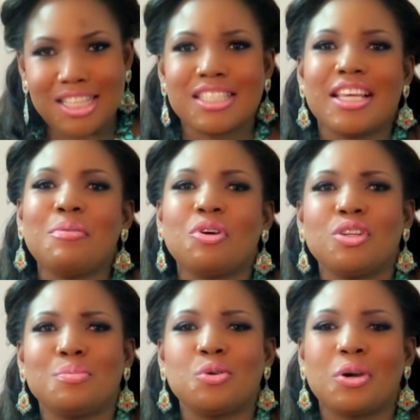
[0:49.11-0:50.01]
Today we're going
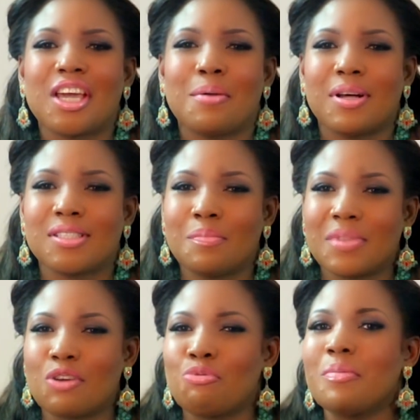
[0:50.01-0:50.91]
to be talking about
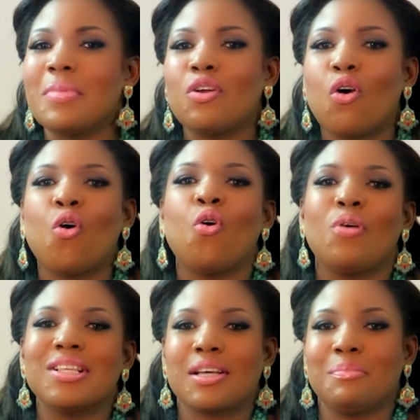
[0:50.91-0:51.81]
something women
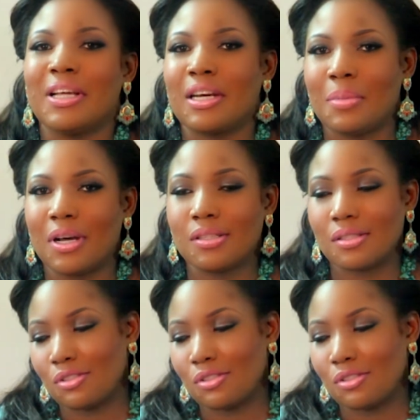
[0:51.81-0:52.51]
always complain about.